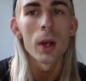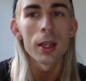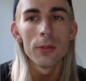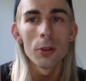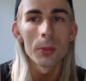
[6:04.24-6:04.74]

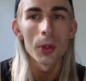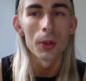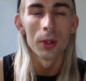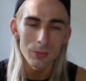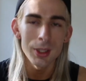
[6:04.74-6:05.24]
away from
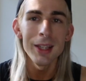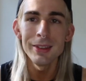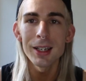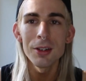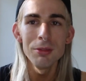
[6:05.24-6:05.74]
you and
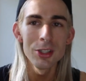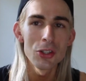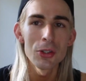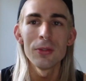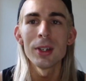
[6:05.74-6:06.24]
let it
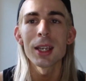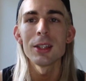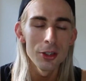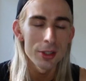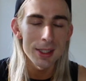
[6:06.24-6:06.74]

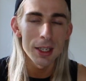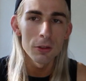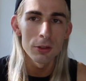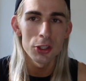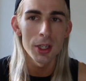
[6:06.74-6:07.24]
rejuvenate your
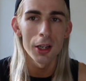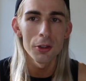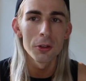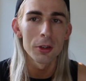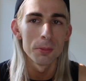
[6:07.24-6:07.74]
sacral
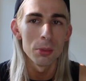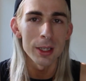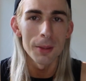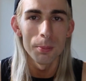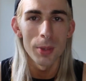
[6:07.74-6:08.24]
chakra and
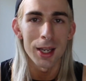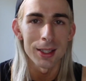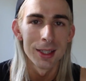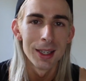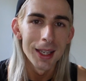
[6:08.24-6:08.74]
bring it
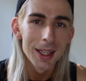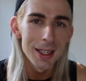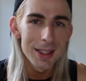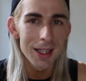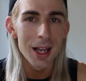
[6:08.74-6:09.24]
back
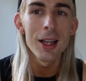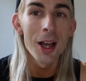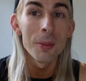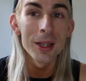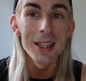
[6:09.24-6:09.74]
into
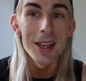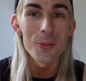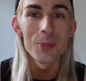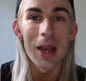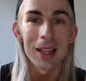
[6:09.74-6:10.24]
harmony
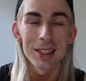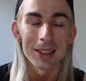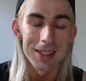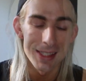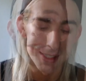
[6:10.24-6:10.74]
and
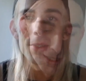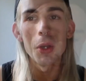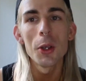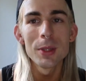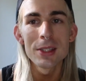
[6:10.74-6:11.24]
balance. So
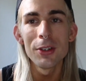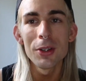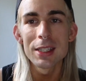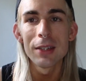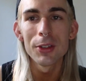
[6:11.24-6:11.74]
I hope this video
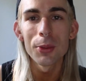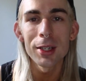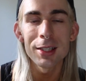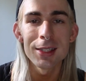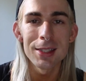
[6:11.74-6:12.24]
has given you
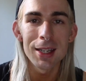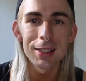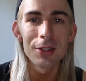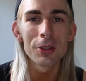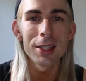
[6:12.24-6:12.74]
an
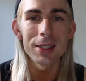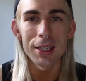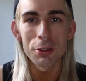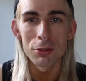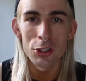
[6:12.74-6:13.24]
understanding on the
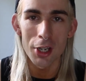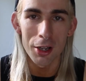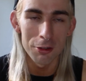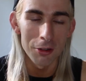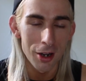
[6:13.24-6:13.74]
sacral
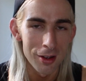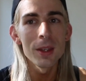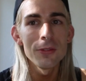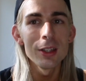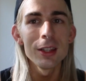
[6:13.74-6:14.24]
chakra.
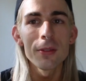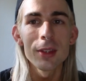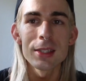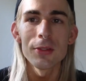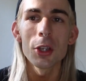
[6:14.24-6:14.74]
If you love
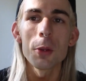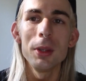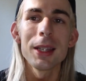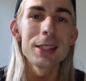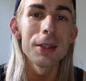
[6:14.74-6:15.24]
this video,
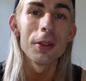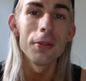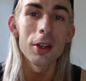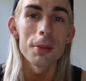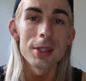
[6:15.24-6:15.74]
please give it a
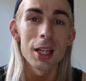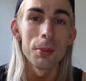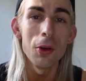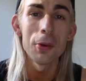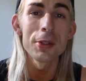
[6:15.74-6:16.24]
thumbs
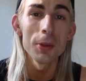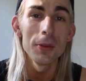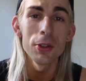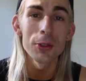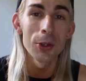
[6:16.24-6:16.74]
up. Also,
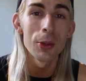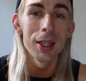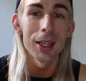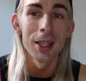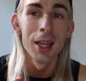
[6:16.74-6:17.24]
if you're new
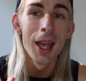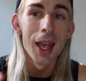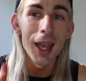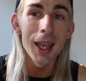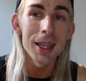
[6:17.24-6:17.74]
here,
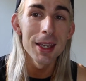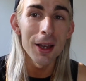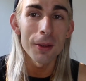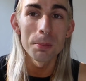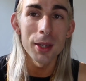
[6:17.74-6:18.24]
hey,
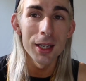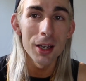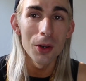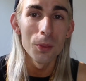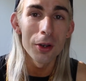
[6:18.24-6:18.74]
I'm
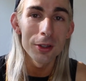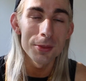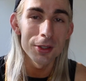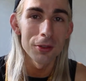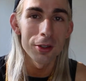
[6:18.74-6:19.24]
Peter. Welcome
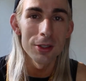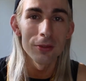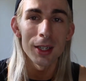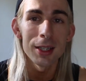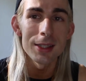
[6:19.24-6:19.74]
to Road to
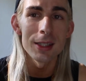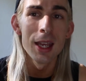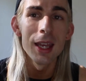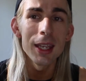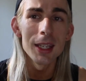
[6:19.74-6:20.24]
Venus.
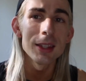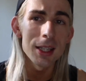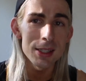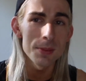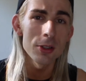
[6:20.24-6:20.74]
Hit
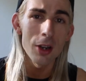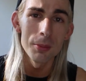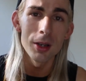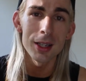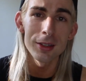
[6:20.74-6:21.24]
that
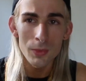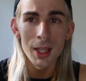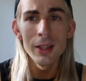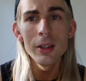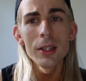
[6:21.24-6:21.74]
subscribe button.
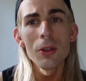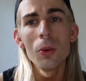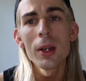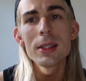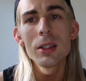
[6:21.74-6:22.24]
And like
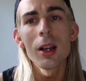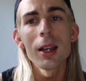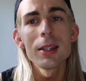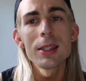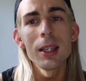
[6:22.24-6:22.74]
always,
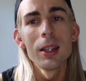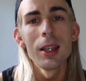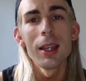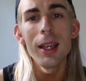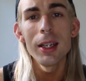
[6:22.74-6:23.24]
guys,
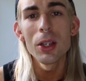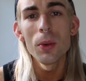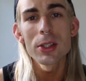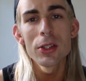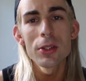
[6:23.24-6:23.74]
any
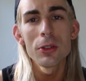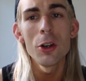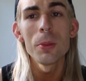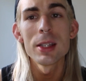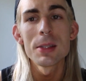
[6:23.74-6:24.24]
questions or
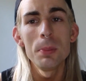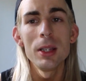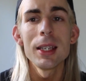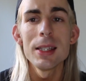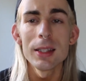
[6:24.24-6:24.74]
comments,
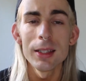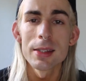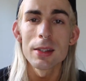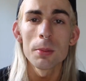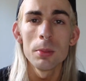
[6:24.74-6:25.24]
please
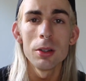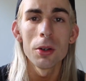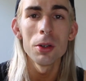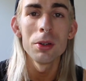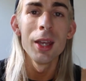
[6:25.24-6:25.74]
list them
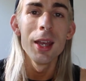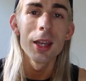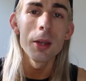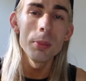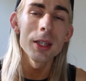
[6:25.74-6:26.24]
below.
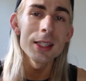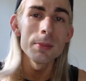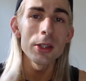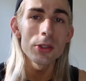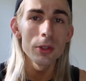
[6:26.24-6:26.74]
And please
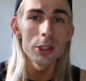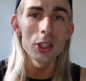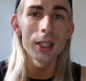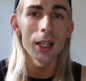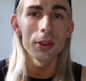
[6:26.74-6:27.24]
make sure you
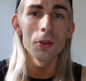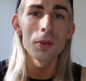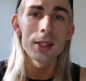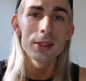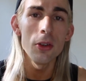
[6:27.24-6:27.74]
check out the
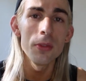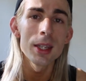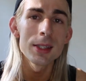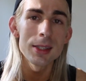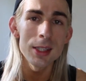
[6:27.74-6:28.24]
rest of
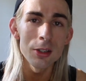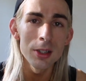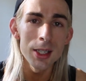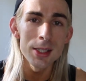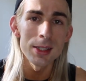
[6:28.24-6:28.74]
this
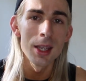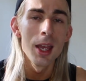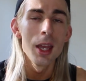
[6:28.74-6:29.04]
series.